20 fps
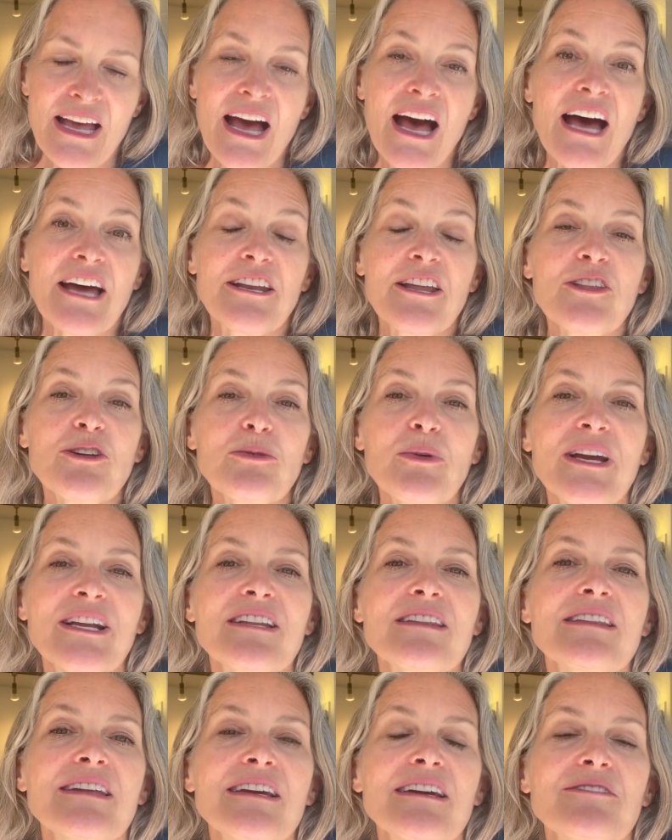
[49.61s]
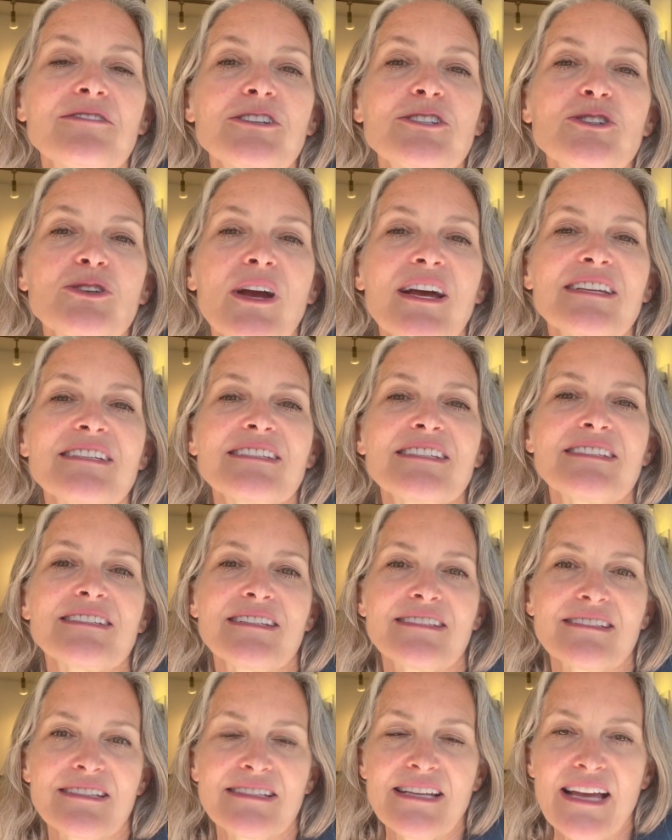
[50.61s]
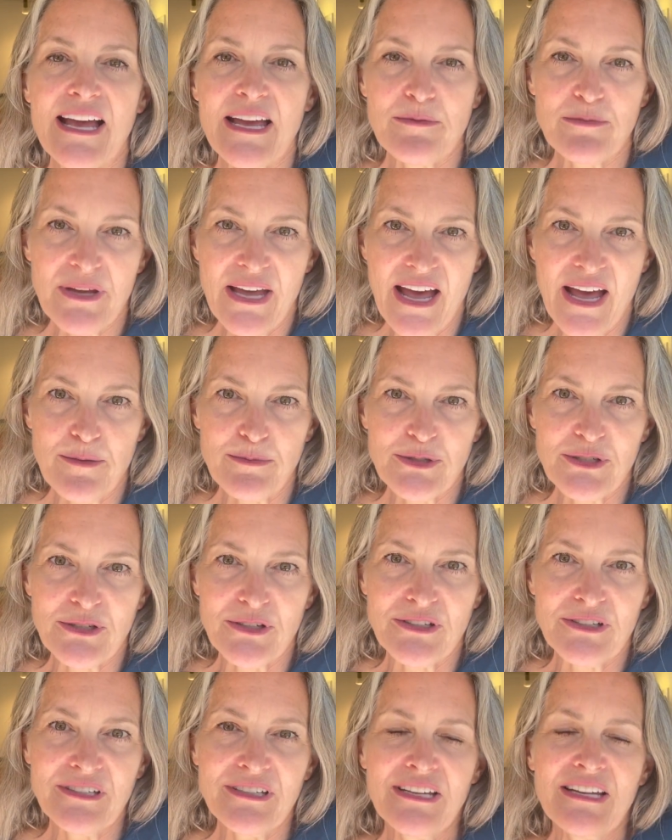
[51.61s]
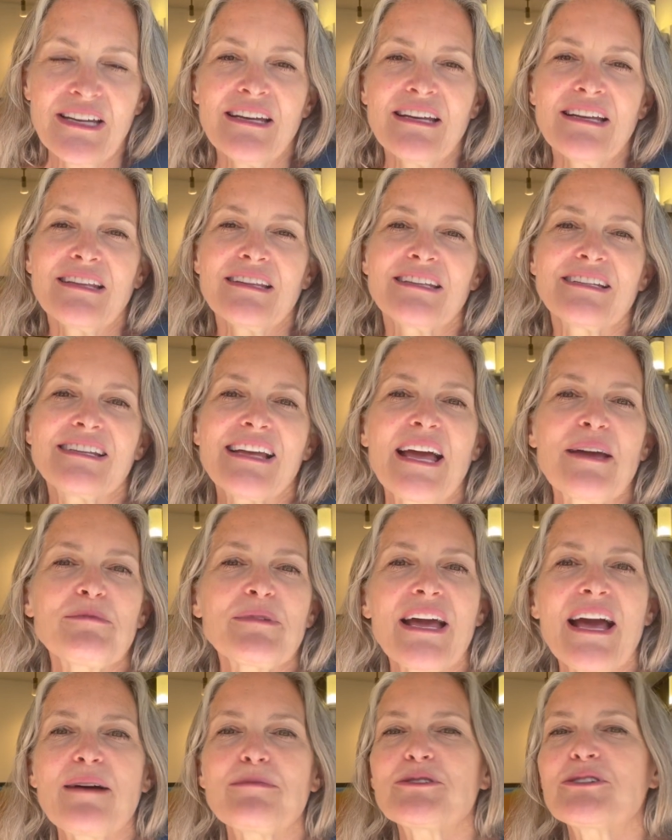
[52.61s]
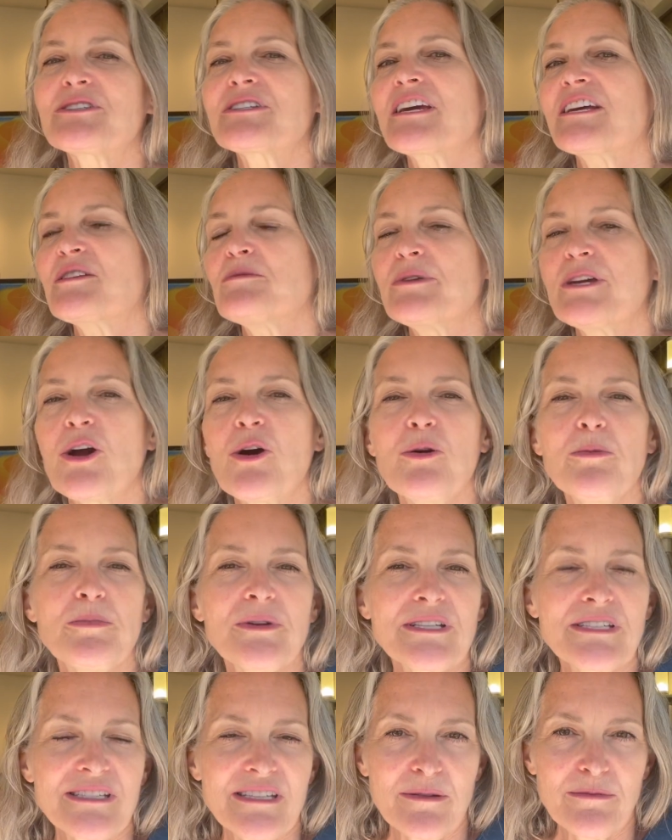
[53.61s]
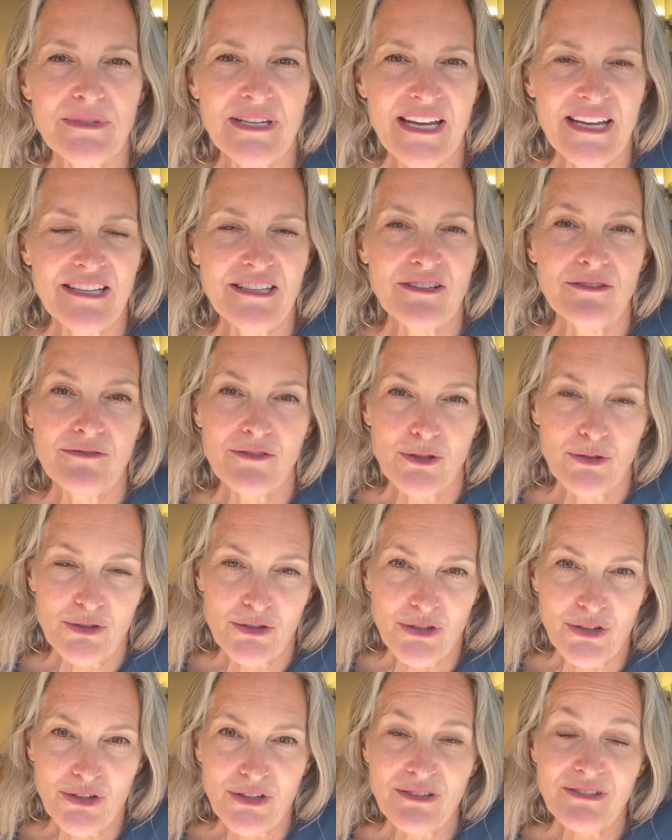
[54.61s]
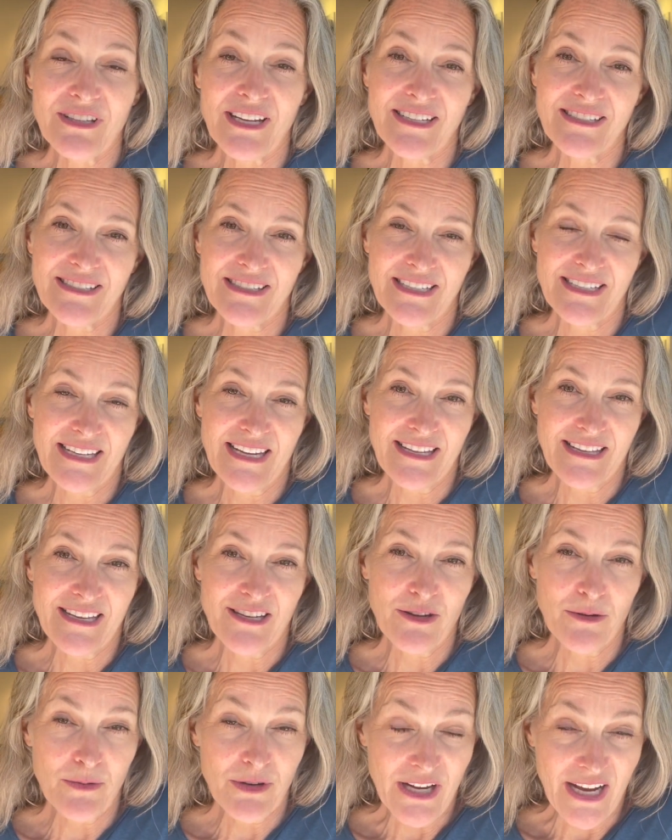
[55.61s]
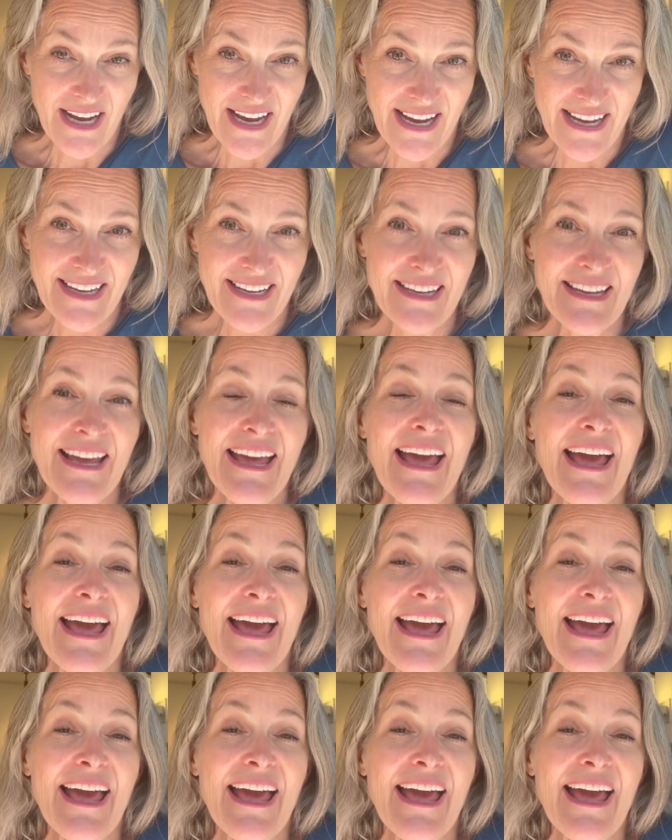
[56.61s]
Another way to think of a trust is as a time capsule. The time capsule is going to be open someday in the future. That's the day that you die.